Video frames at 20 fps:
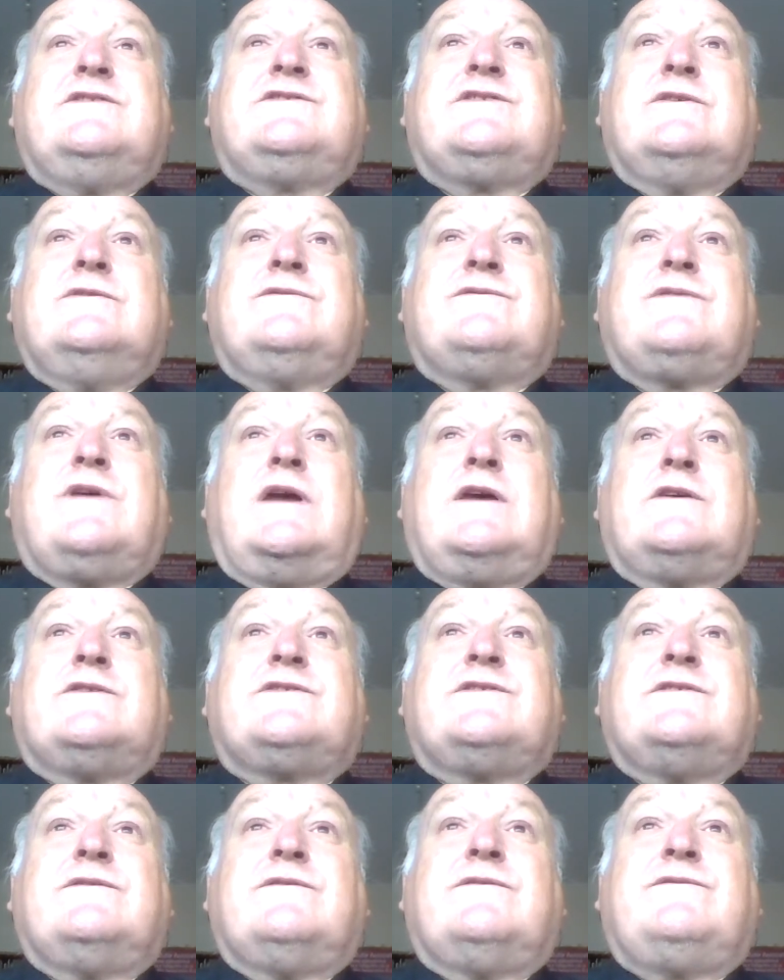
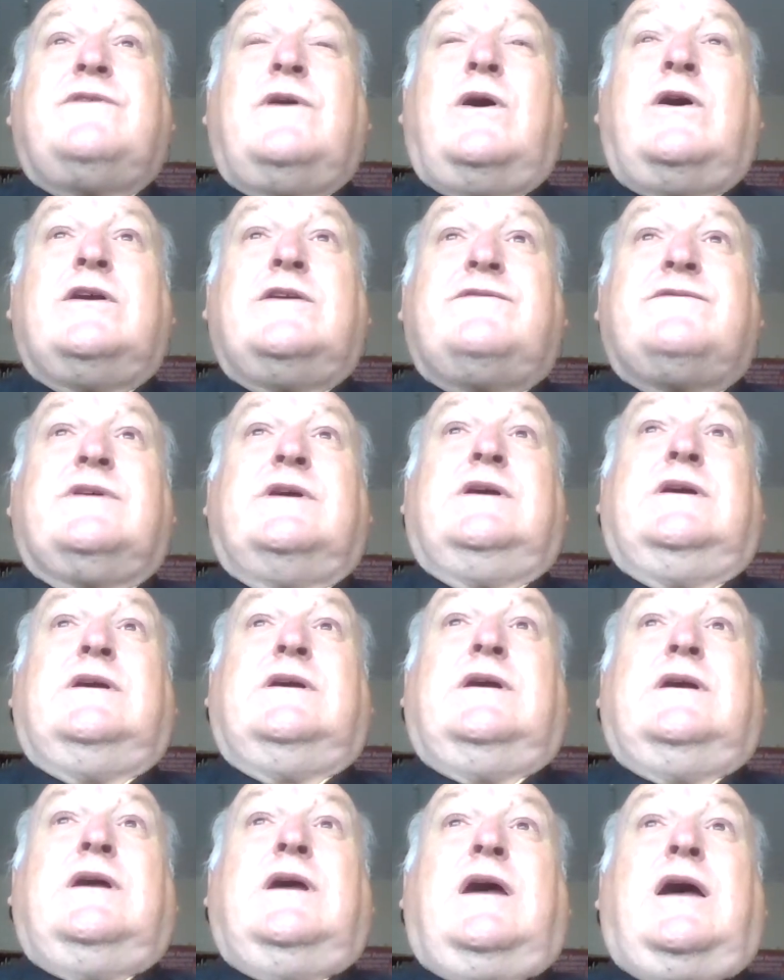2005.
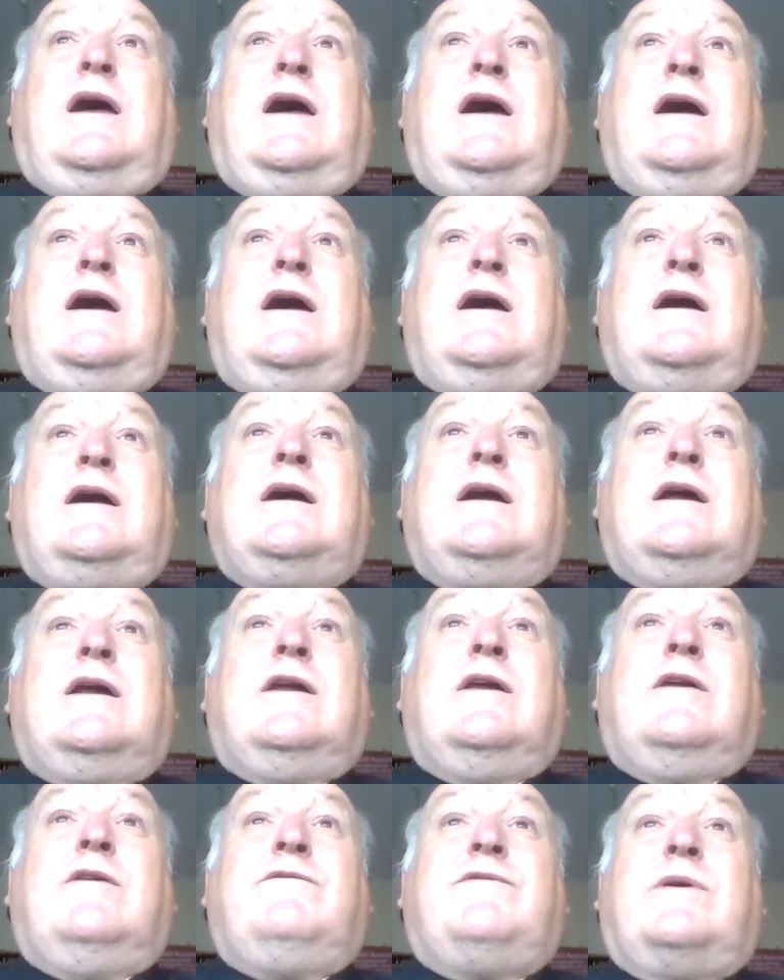
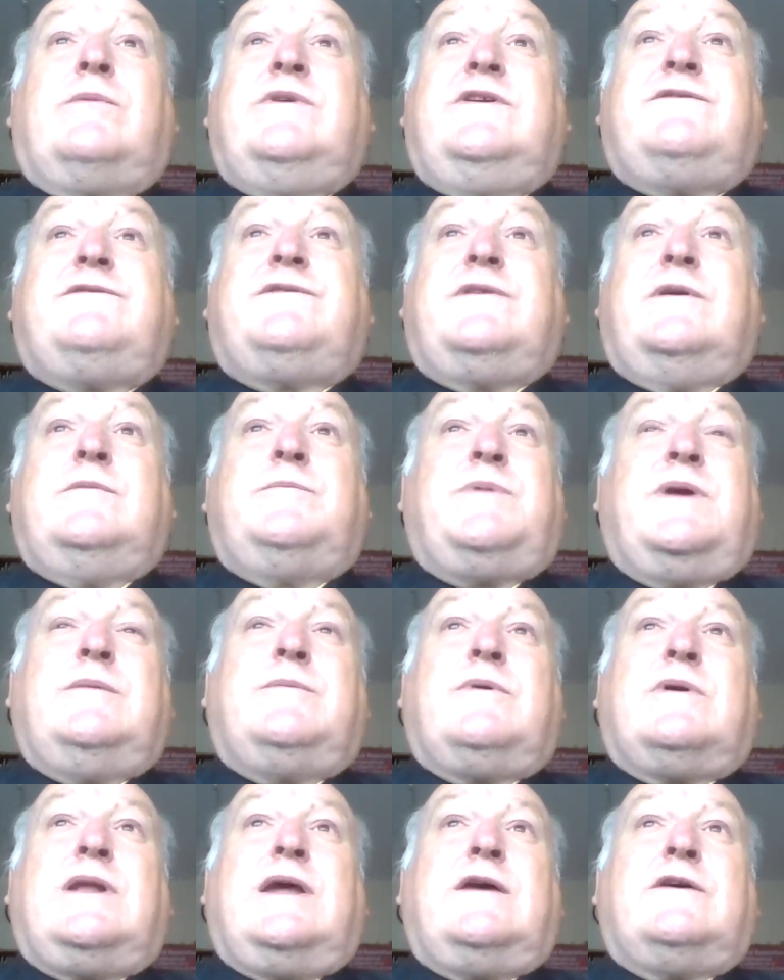Very few
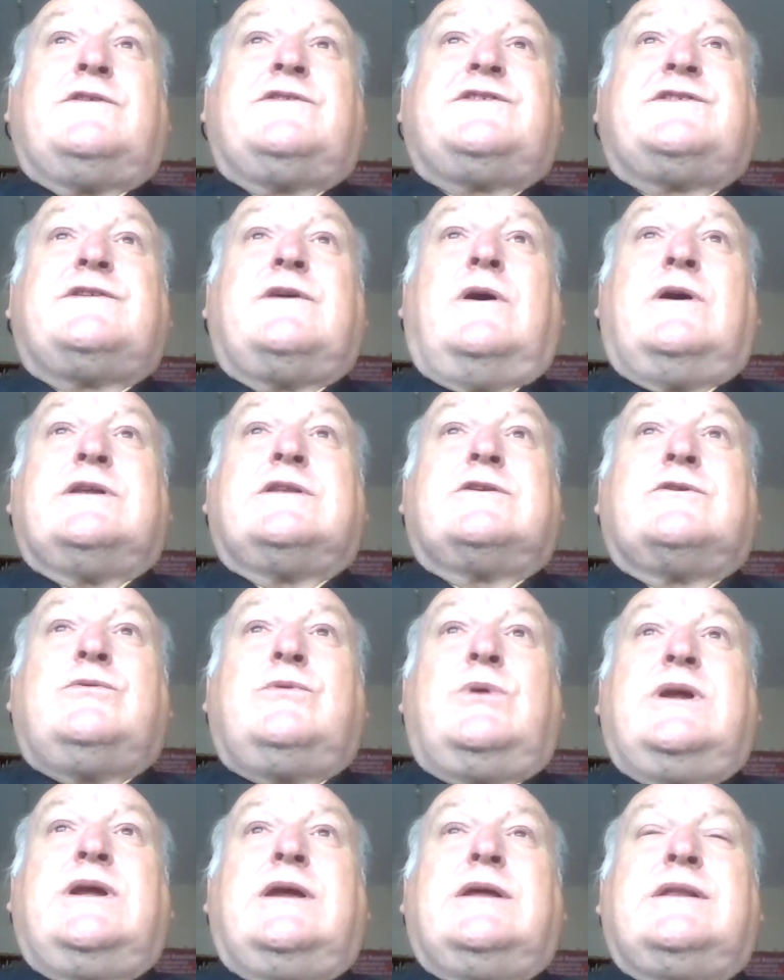people outside
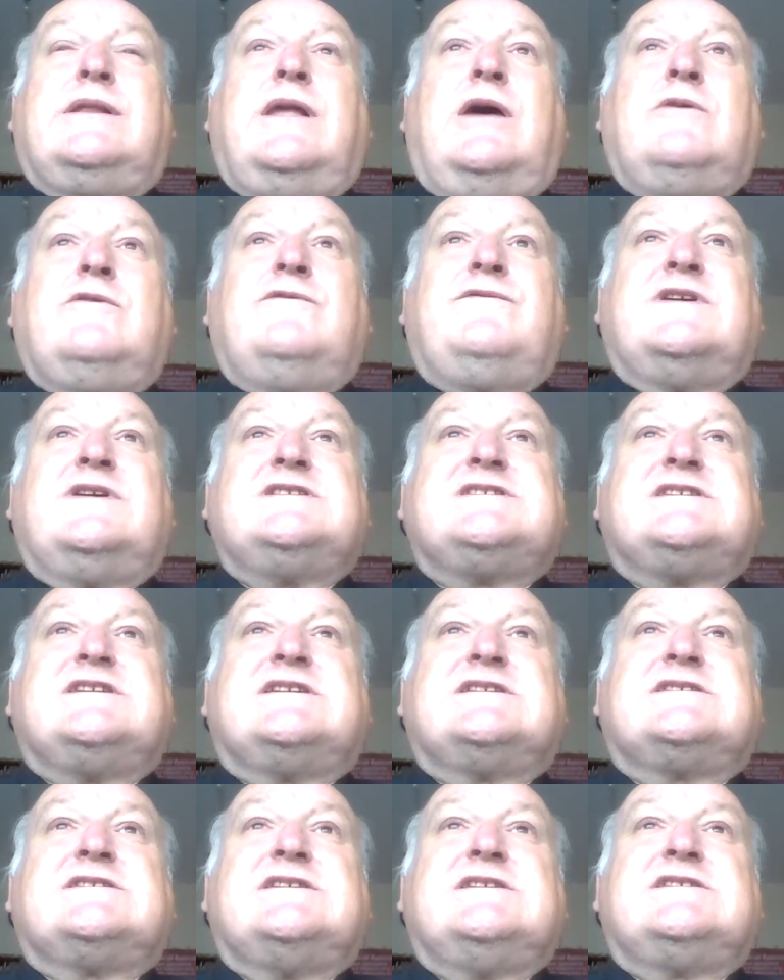Korea know of its
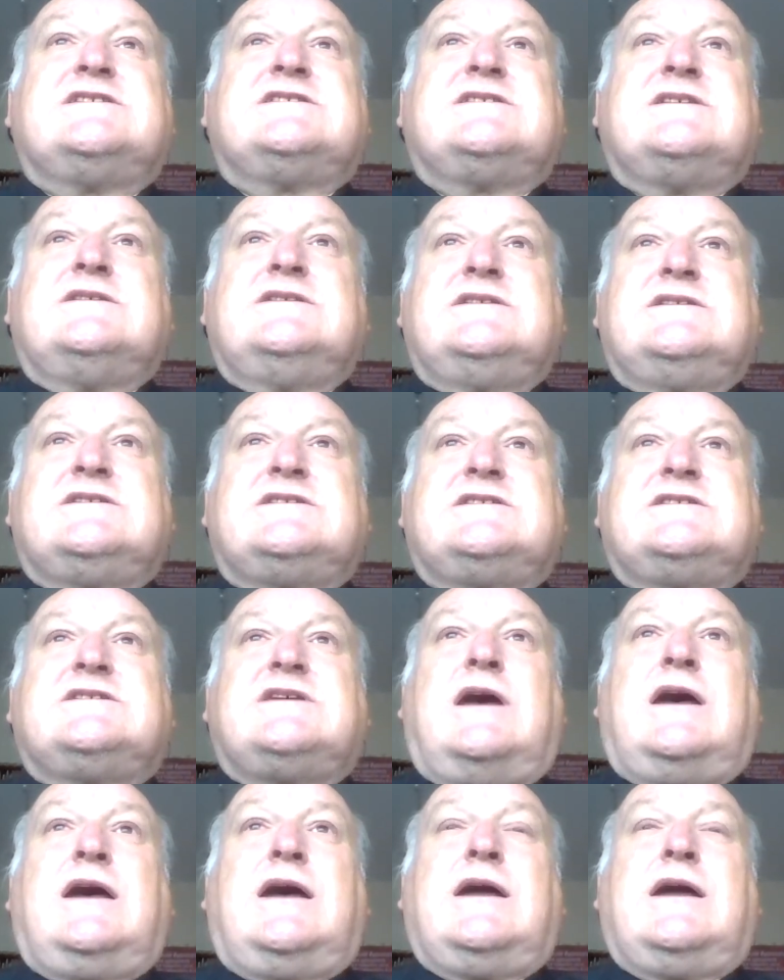existence.